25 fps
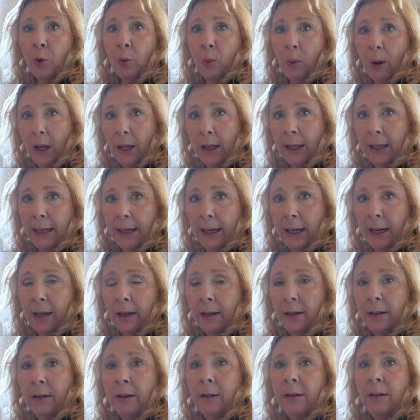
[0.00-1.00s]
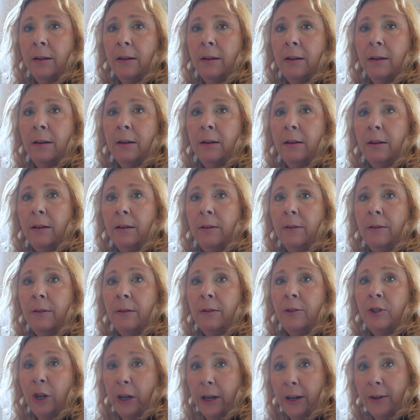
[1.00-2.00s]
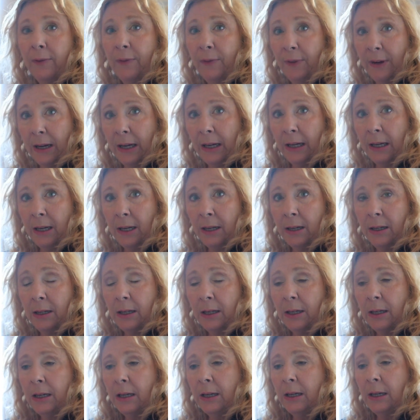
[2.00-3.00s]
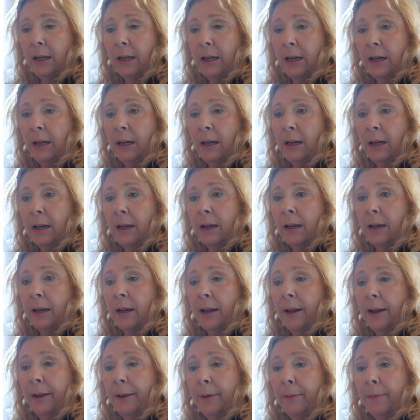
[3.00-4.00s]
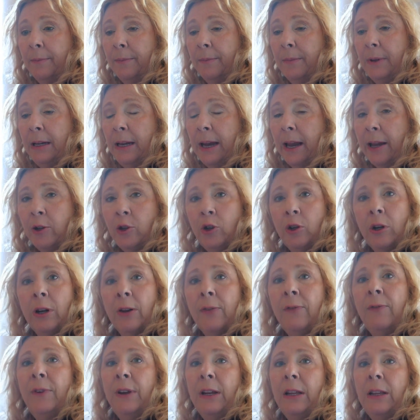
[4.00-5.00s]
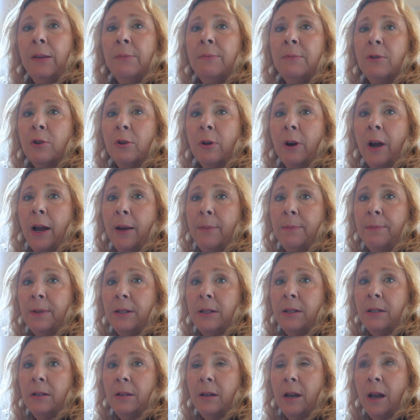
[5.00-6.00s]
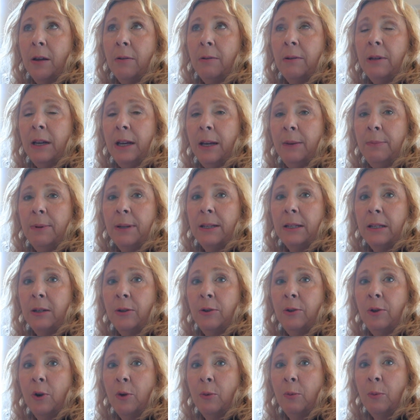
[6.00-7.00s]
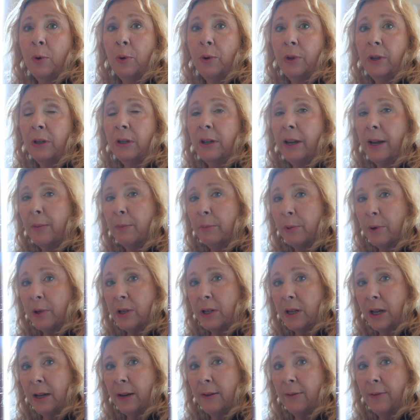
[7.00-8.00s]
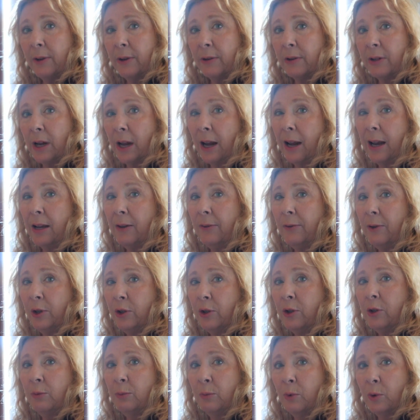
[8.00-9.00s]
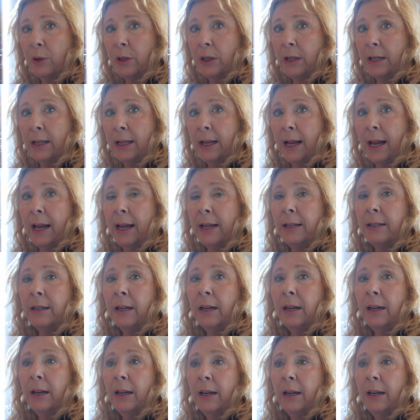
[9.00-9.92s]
quality chicken feed. Yes, you can feed them scraps. I would keep it to no more than 10% of their diet. If you do more than that,